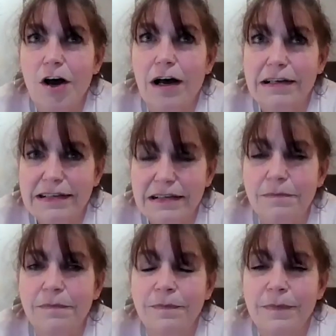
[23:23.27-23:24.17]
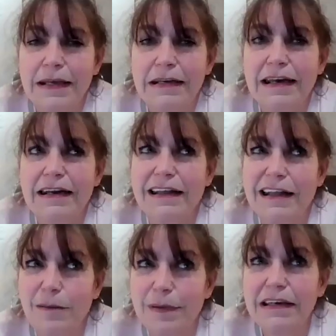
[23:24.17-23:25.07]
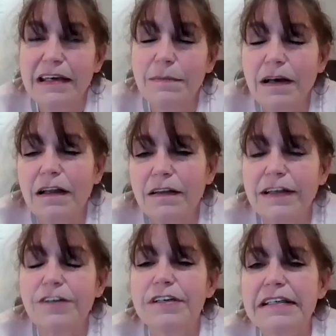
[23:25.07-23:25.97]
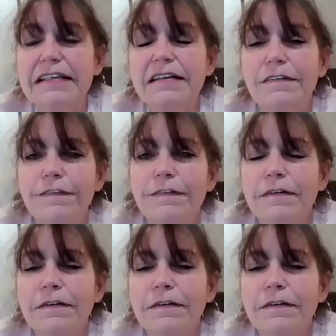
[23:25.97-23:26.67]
awesome in kind of helping keeping all of that trust stuff